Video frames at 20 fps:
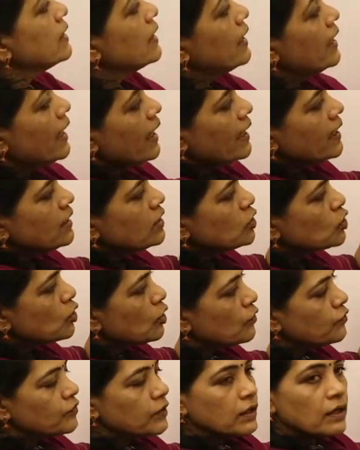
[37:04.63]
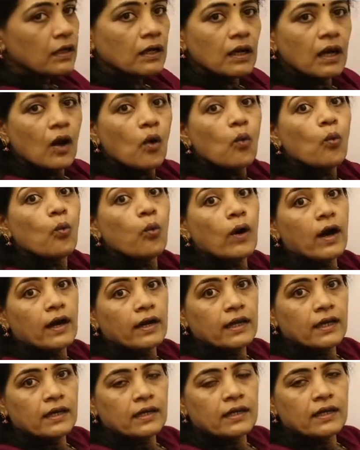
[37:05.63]
the length of the
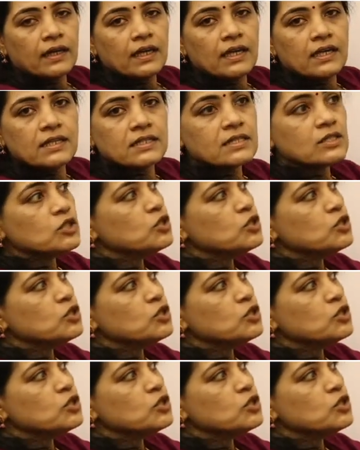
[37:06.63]
wire is